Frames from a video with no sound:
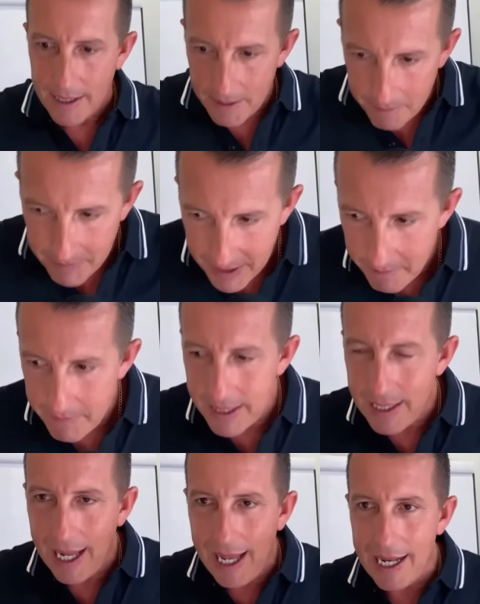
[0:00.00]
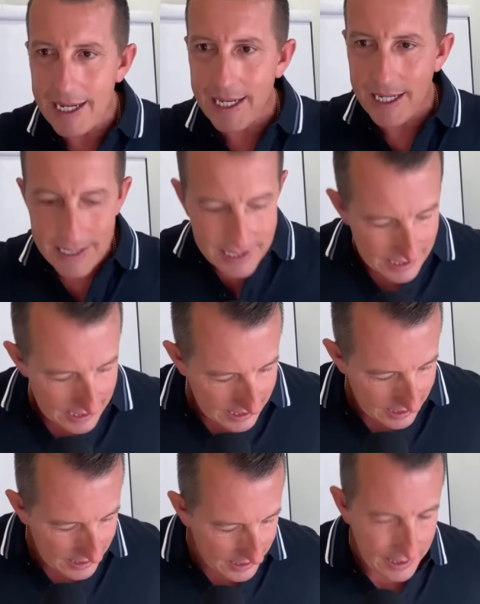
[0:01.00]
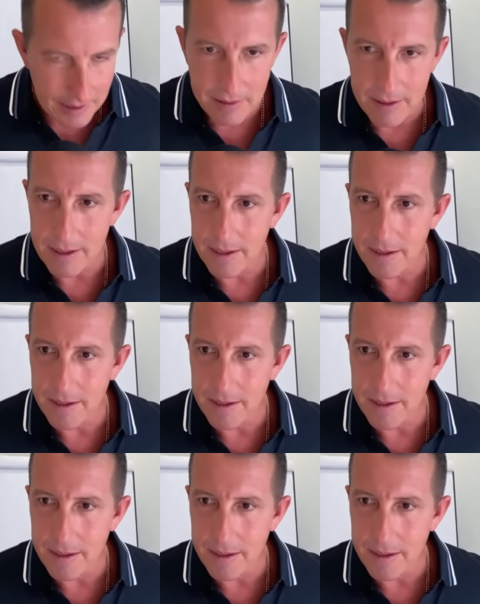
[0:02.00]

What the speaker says: Commitment and consistency.